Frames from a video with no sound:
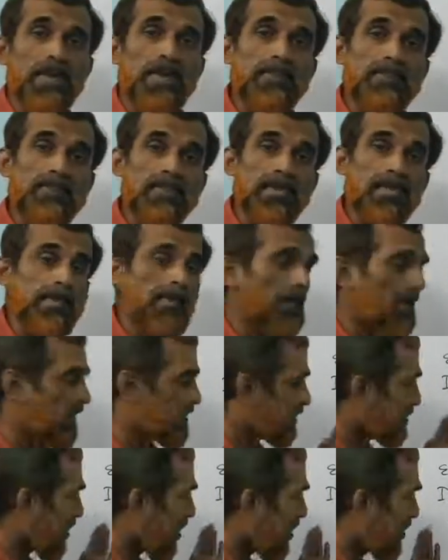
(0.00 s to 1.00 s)

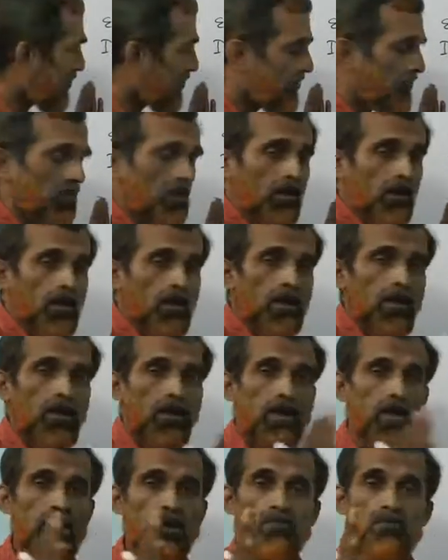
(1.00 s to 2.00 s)
thickness of
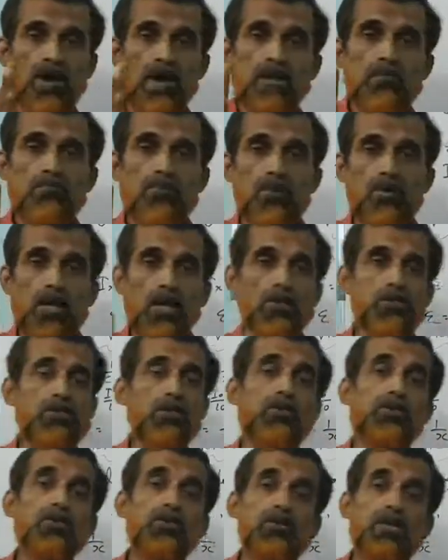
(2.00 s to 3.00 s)
a 1 molar
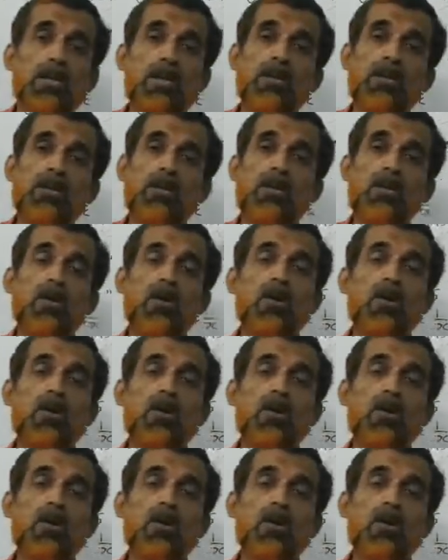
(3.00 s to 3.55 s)
solution,